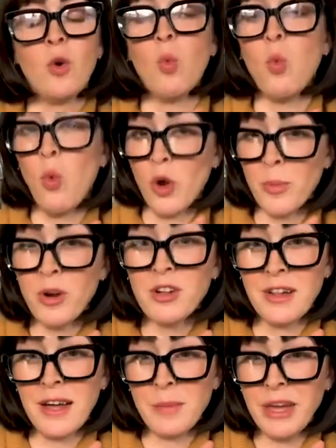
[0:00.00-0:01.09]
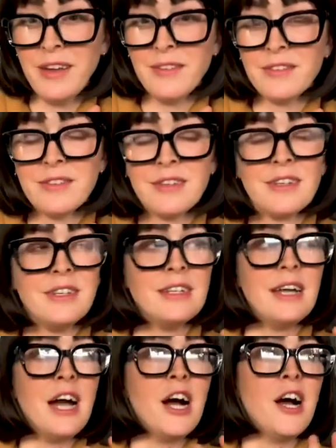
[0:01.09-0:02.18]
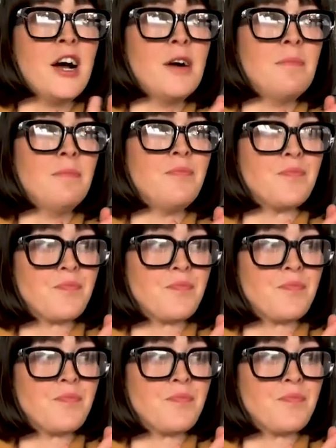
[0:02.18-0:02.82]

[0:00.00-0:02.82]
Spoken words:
warmer climate, a